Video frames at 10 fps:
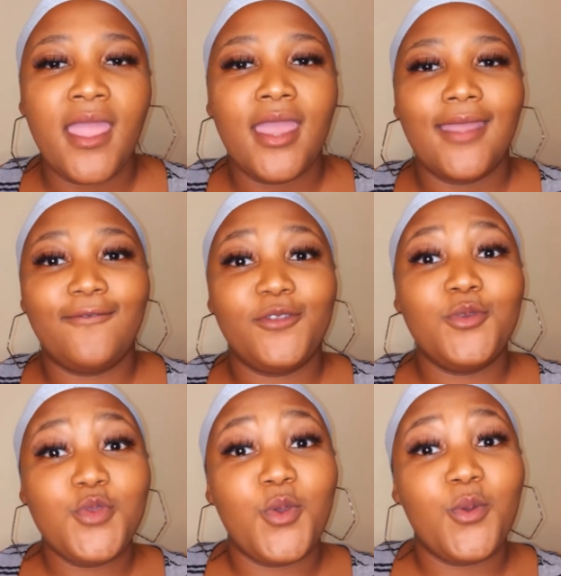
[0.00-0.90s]
If you
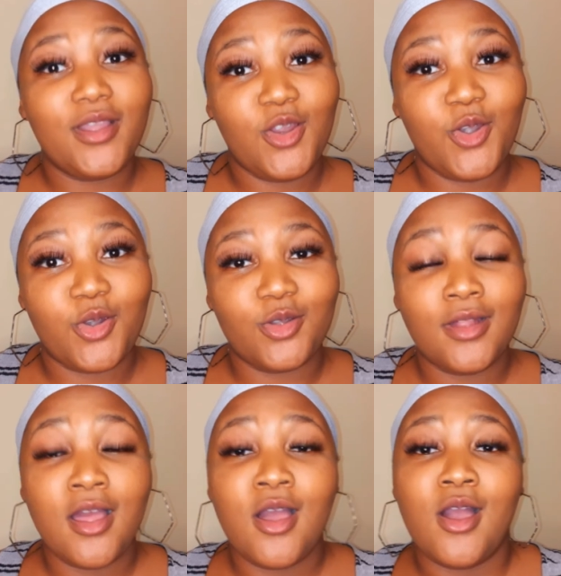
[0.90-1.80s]
know a girl
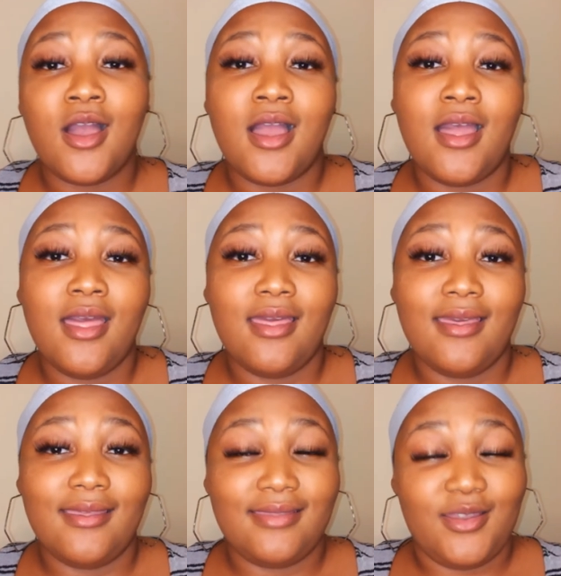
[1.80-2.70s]

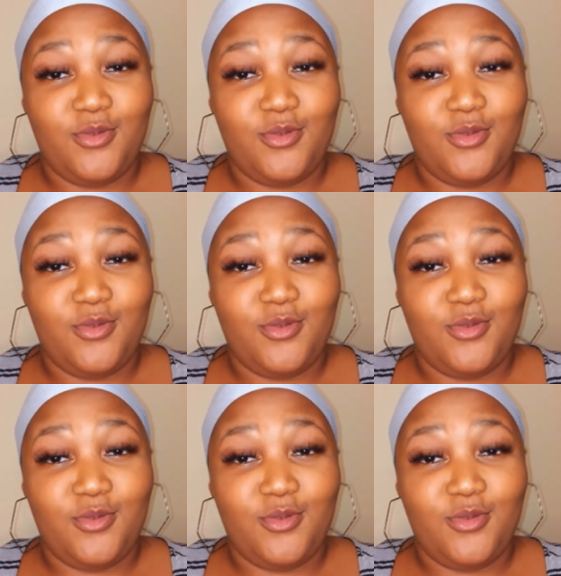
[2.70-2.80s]
that